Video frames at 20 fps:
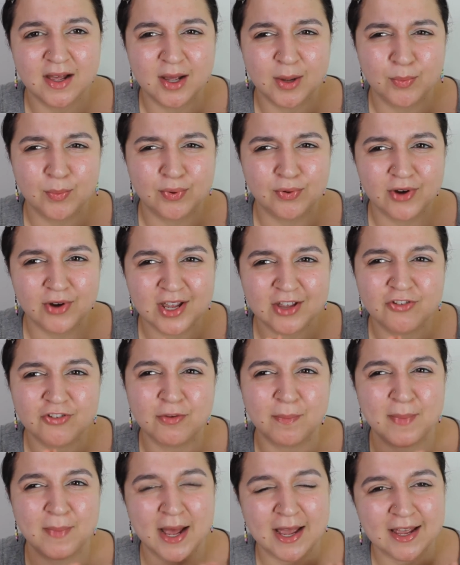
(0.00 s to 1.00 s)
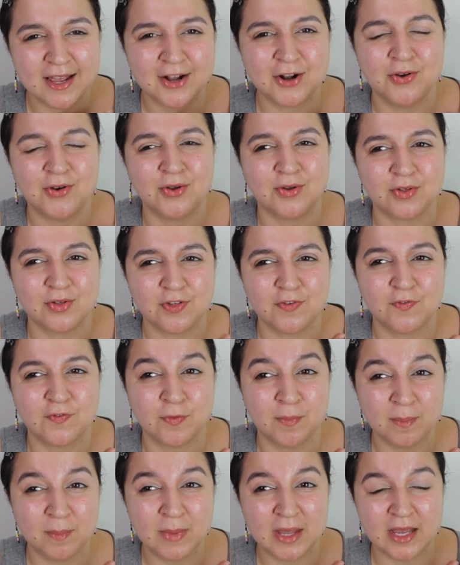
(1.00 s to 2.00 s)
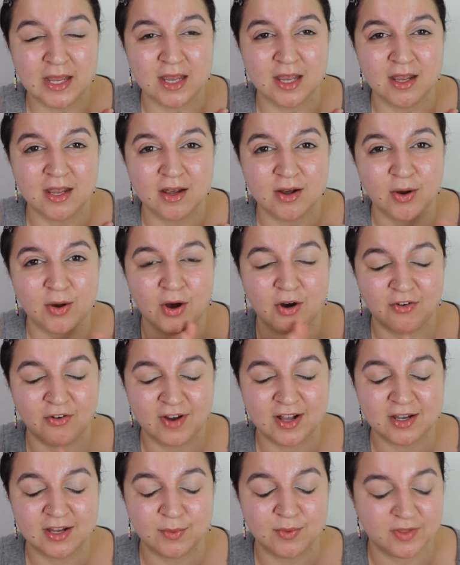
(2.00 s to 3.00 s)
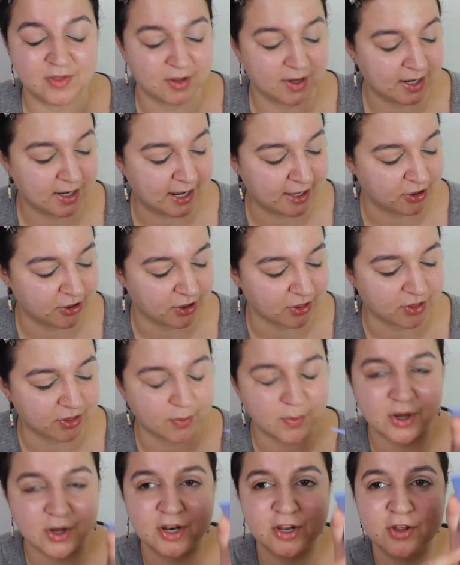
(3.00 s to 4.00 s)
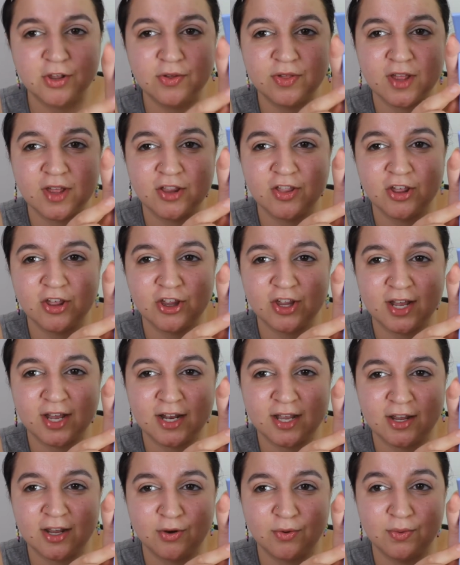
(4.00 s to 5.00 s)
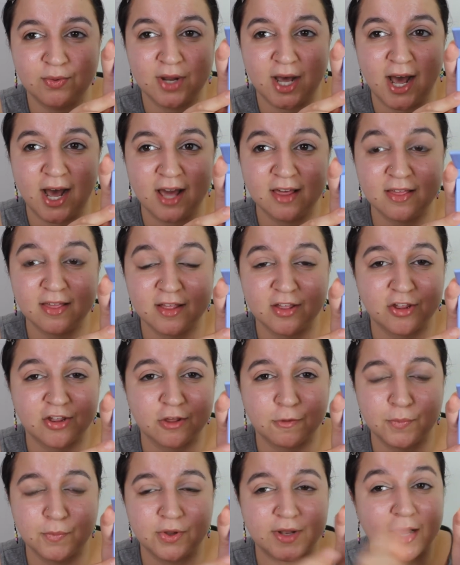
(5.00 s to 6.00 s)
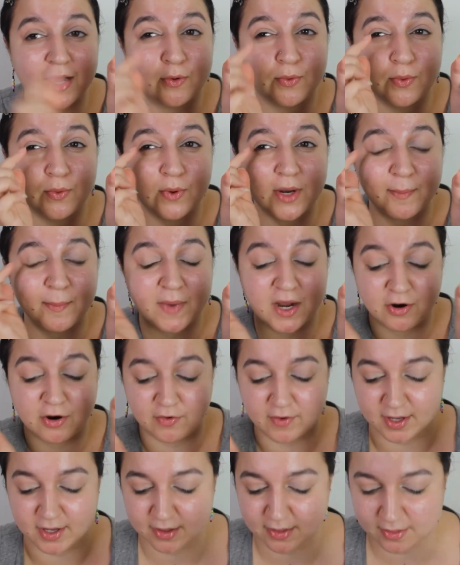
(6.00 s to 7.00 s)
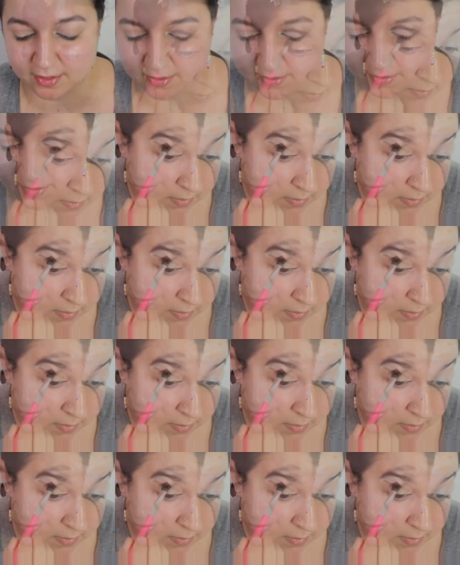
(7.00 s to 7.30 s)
pretty dramatic looks for me already with the collection. So we're going to use this shade here called Ice and just put that all in my crease.